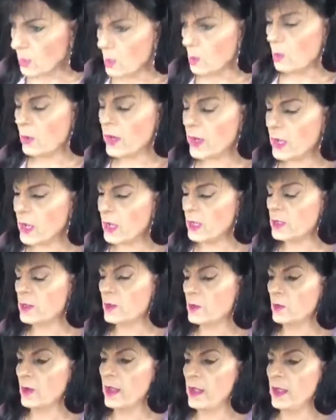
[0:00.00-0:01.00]
when
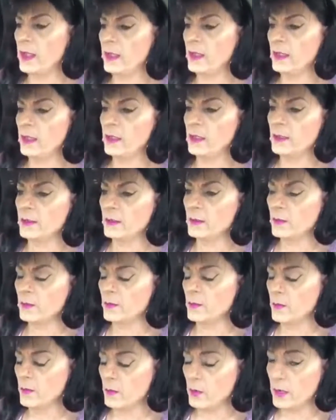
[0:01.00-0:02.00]

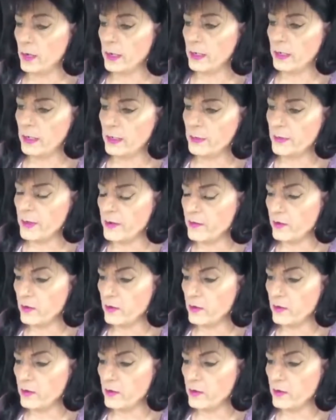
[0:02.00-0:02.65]
I needed my